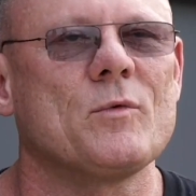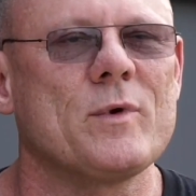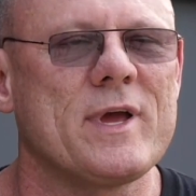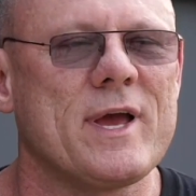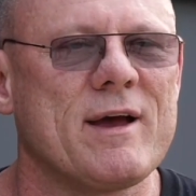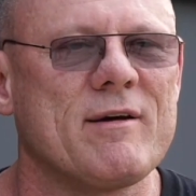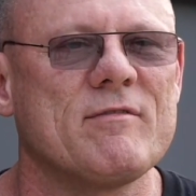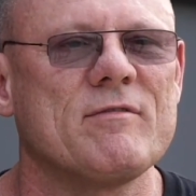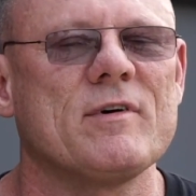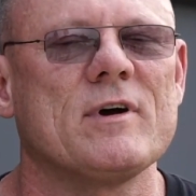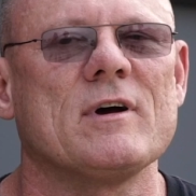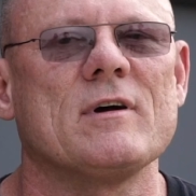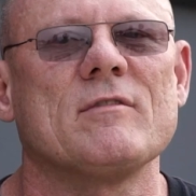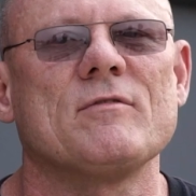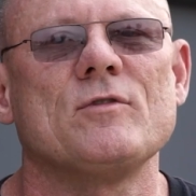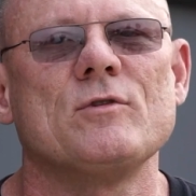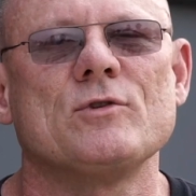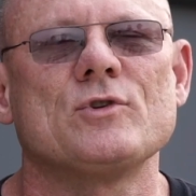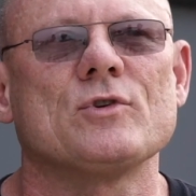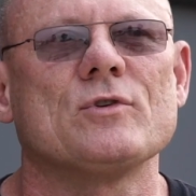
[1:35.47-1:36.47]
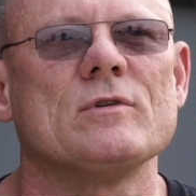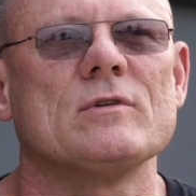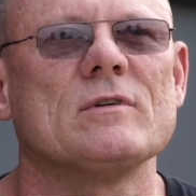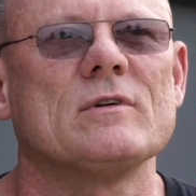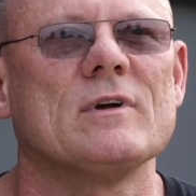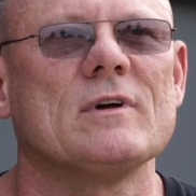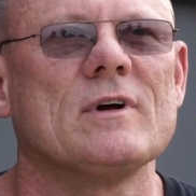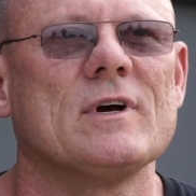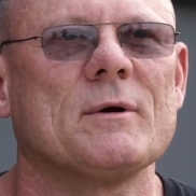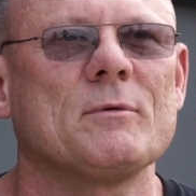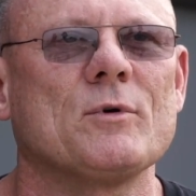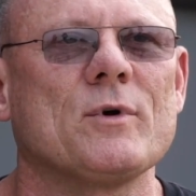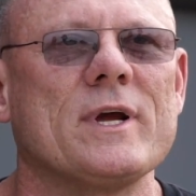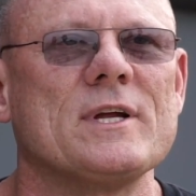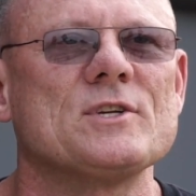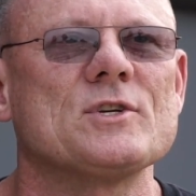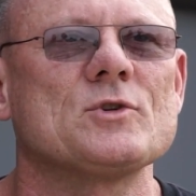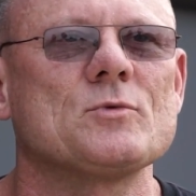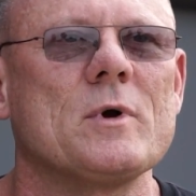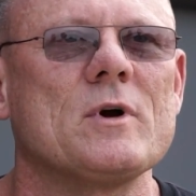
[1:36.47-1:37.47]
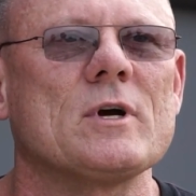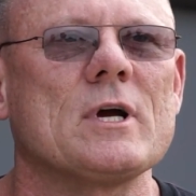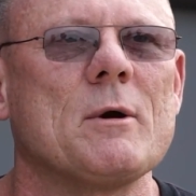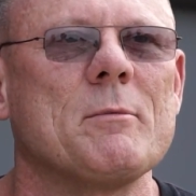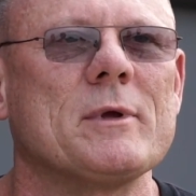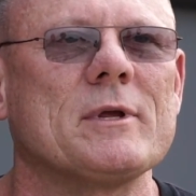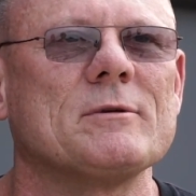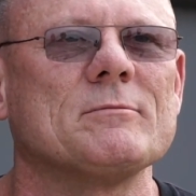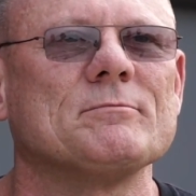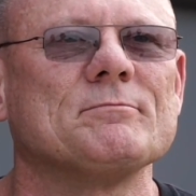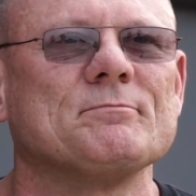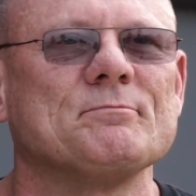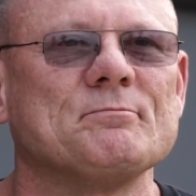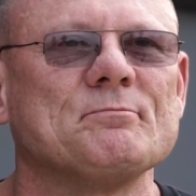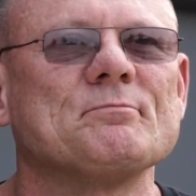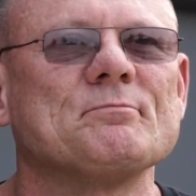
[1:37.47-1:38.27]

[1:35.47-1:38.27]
We have future upgrades as well coming.